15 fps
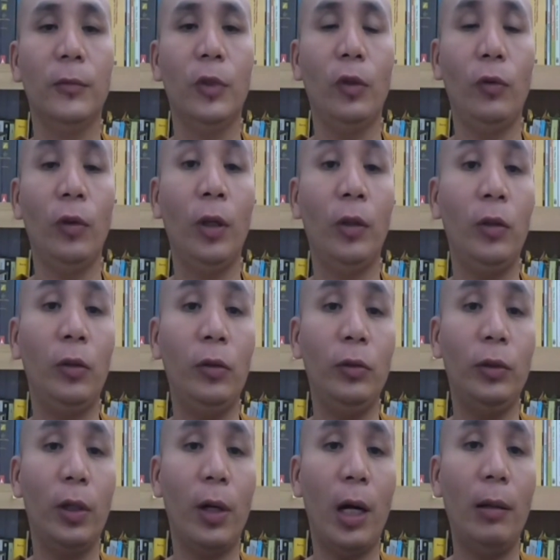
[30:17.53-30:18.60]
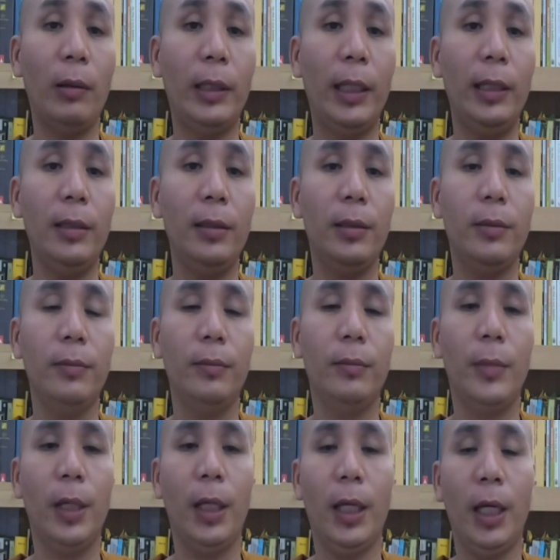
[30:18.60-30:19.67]
not to do the wrong things,
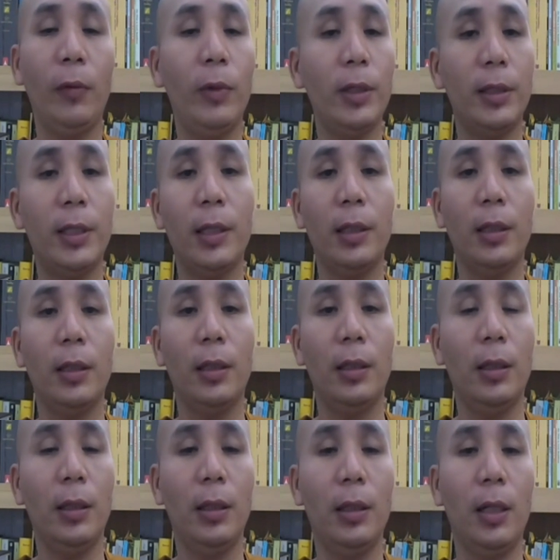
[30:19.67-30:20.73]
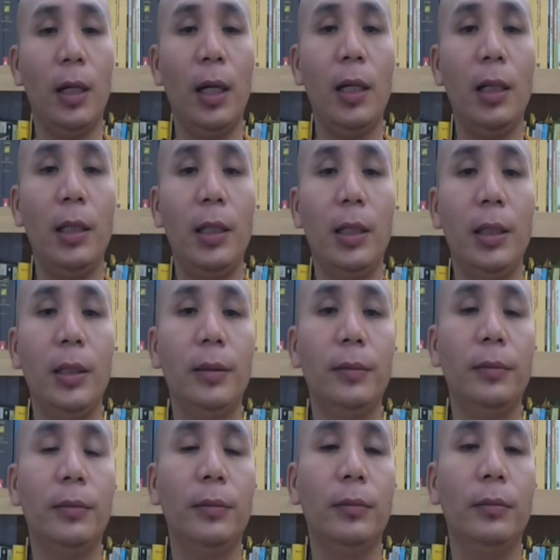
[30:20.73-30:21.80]
as we said earlier,
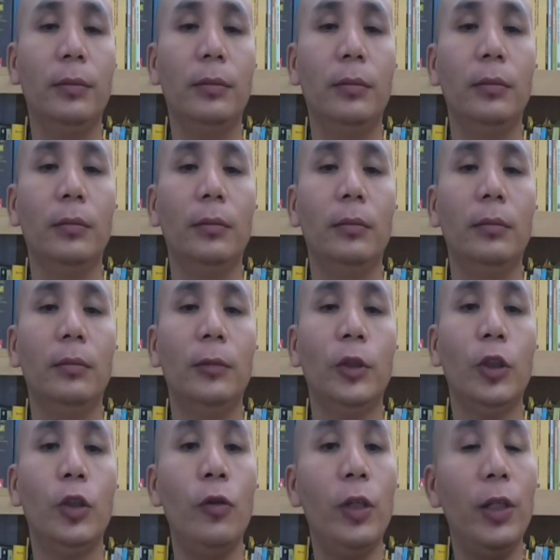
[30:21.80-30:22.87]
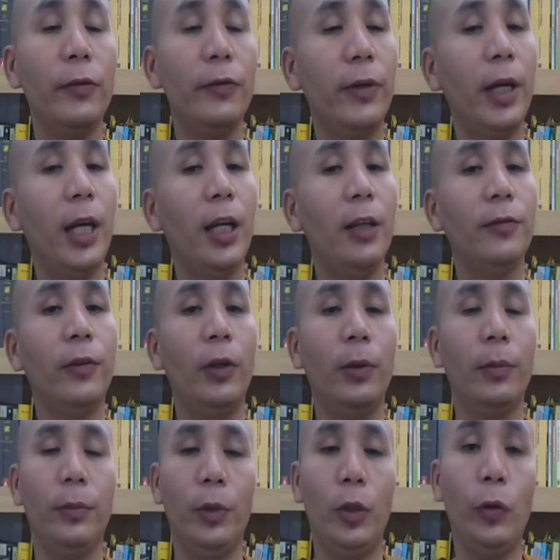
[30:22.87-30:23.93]
to refrain
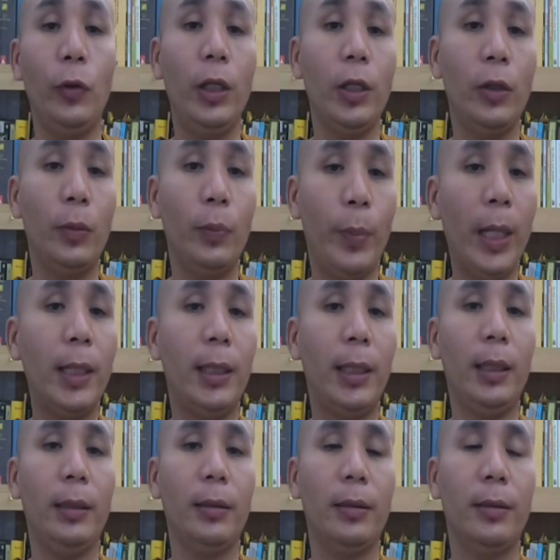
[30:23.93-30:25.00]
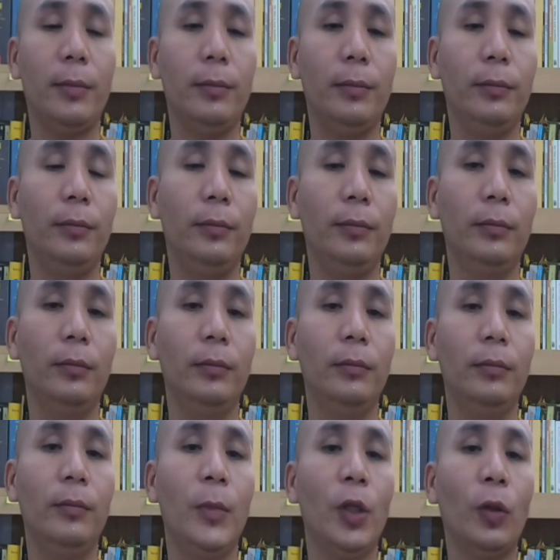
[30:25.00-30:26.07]
from doing bad things.
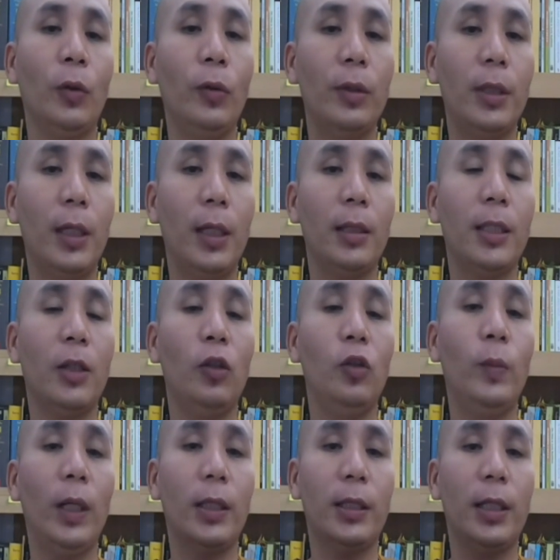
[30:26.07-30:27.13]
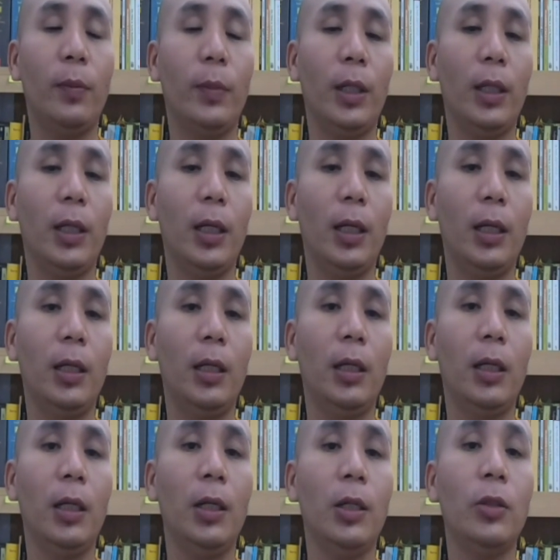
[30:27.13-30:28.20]
Kusalasa Upasampada,
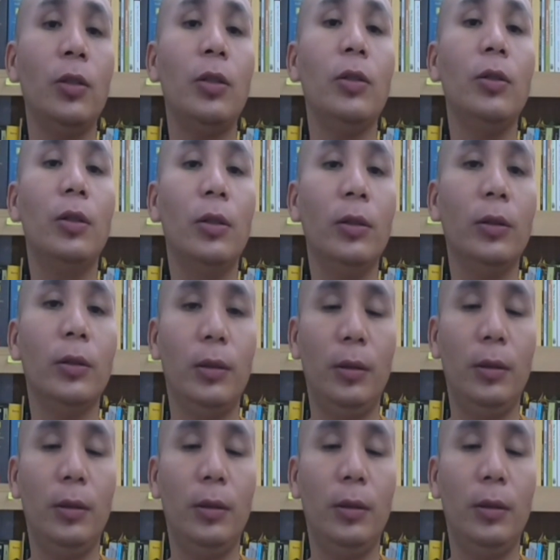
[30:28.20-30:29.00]
to do good,